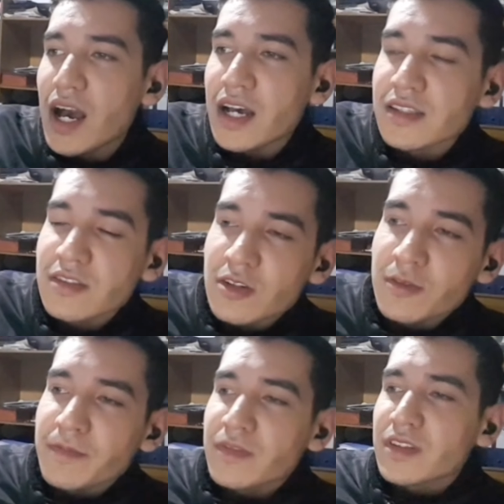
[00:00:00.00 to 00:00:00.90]

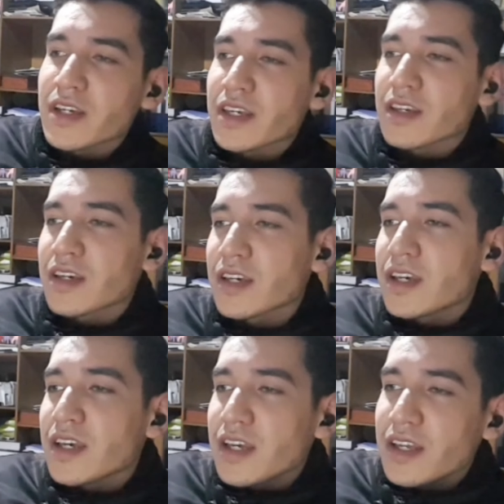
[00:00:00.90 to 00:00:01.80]
some take
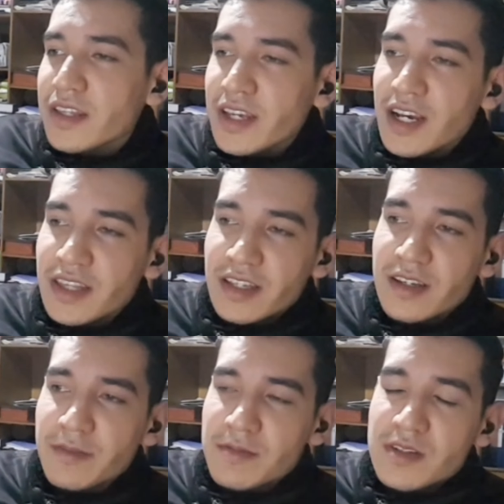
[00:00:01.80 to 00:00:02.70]

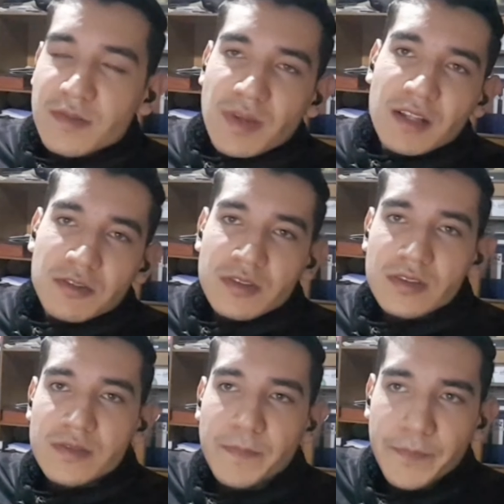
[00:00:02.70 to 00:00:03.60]
negative values,
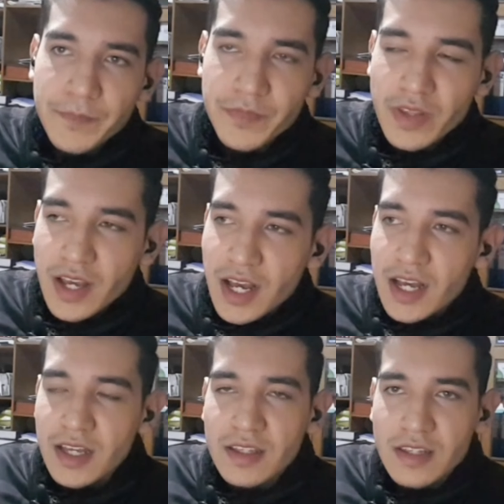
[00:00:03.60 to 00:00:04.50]

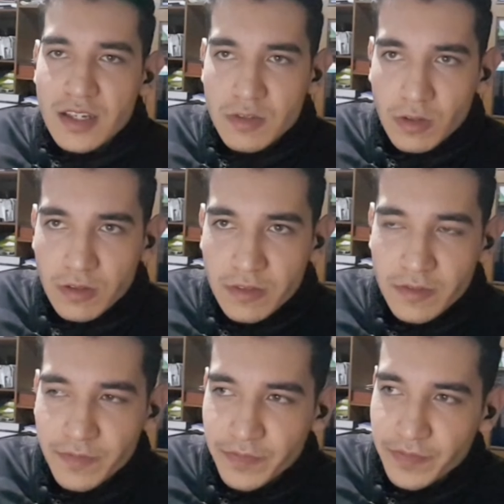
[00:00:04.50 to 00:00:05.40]
and that's all.
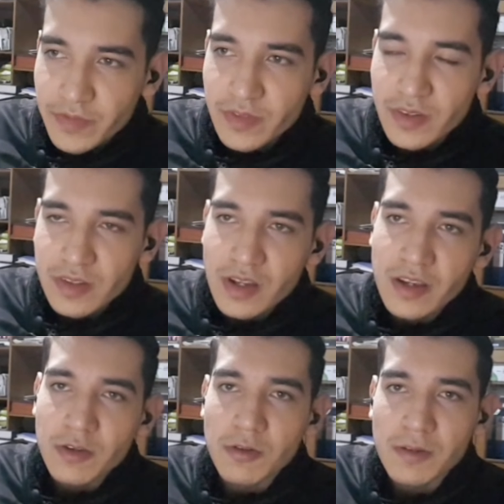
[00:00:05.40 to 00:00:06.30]
Thank
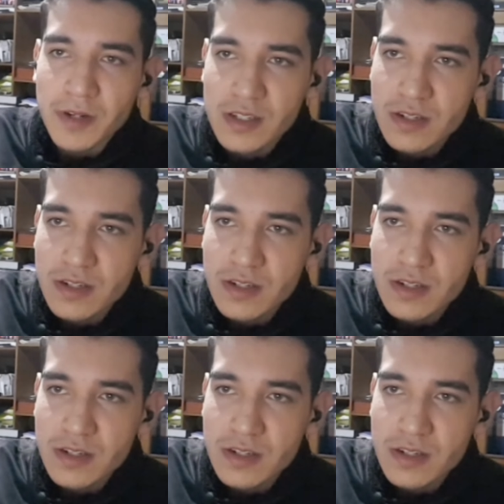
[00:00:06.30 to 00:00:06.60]
you very much.